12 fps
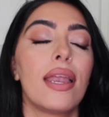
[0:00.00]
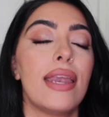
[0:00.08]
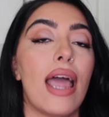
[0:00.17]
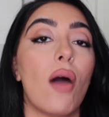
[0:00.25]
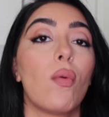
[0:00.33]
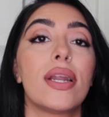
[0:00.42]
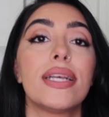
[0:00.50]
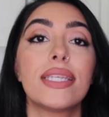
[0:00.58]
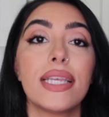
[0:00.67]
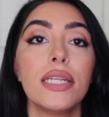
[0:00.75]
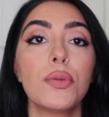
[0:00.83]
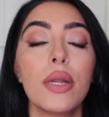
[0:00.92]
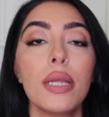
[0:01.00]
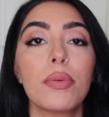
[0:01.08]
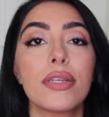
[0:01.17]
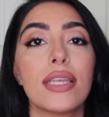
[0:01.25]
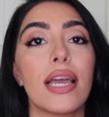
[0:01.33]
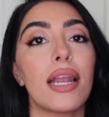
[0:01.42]
Now, when I say
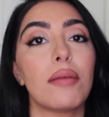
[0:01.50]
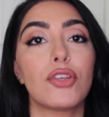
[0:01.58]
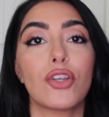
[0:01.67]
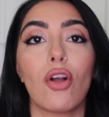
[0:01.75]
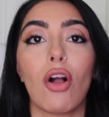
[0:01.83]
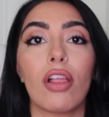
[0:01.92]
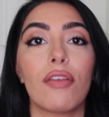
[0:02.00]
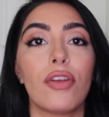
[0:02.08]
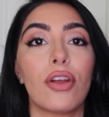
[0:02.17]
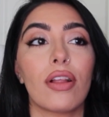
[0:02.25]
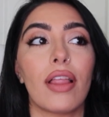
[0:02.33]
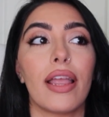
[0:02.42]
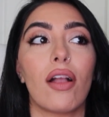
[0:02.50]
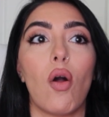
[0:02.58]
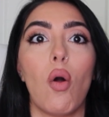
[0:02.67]
20%, I'm sure all of you are like,